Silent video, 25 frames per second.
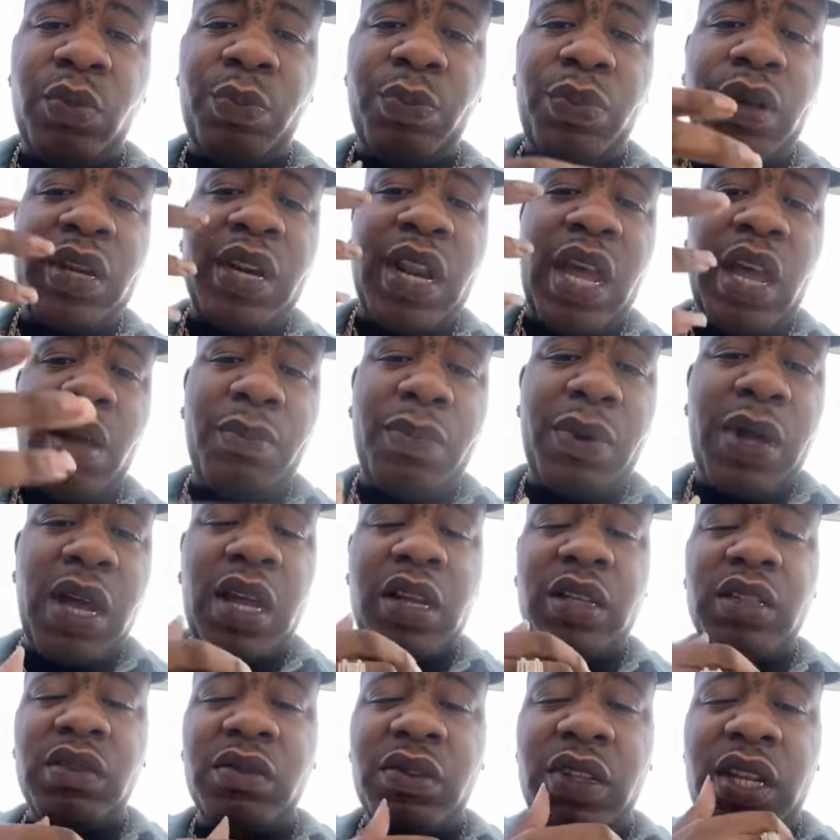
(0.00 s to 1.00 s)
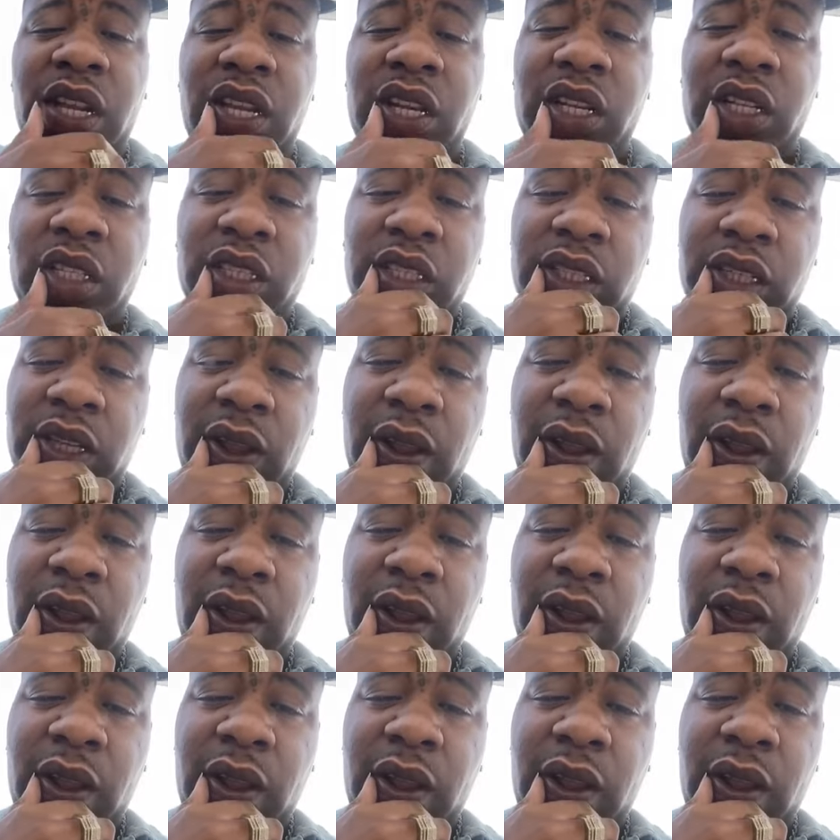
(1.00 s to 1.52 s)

and you're putting out positive